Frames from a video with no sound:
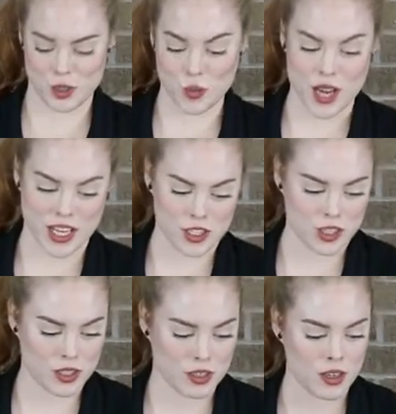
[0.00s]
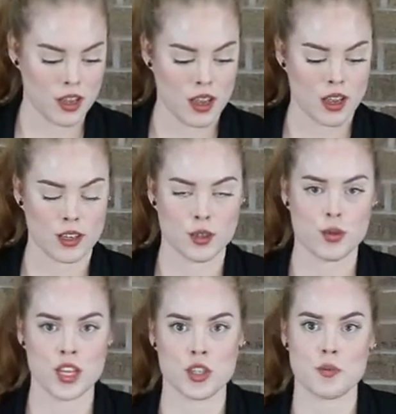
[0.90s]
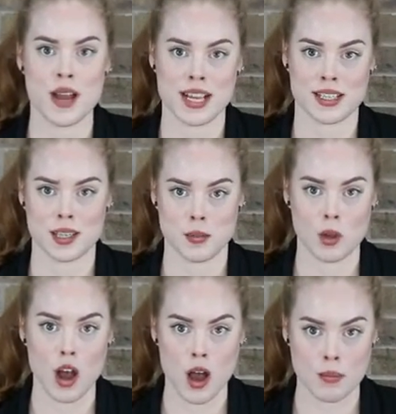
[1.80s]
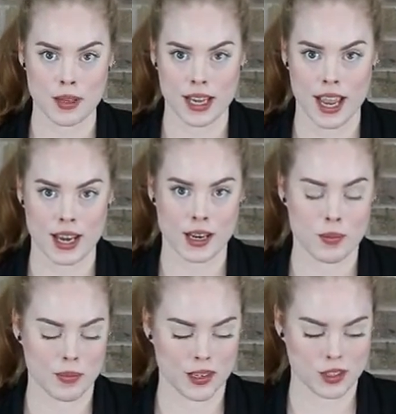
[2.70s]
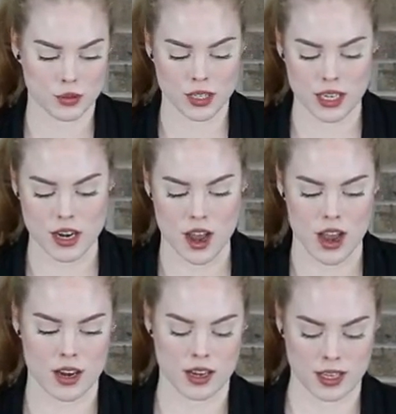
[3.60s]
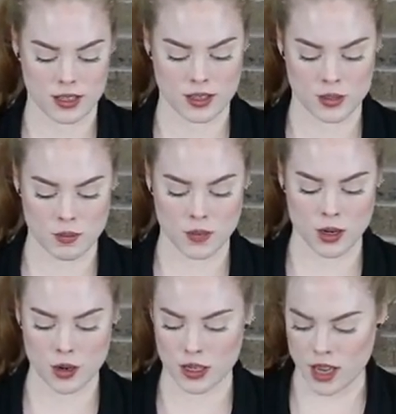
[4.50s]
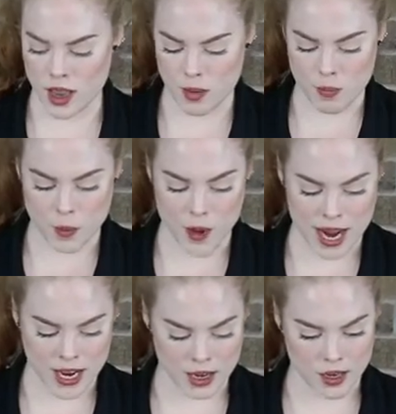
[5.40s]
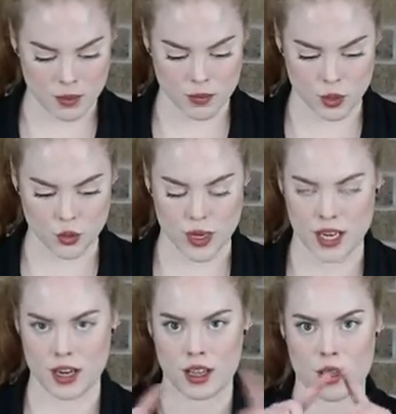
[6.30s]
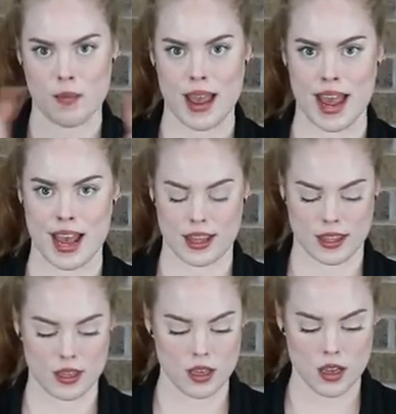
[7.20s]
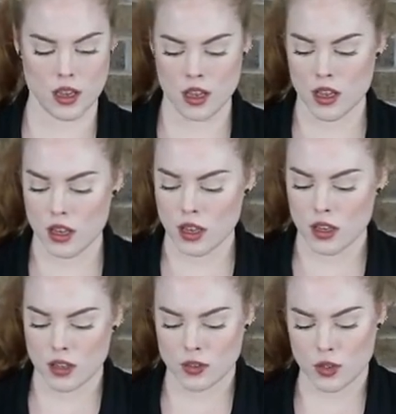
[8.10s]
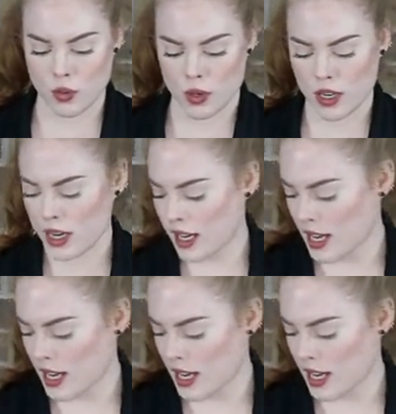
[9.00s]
switch. A switch might seem complicated, but it's really not. It's merely a break between the paths. So we're going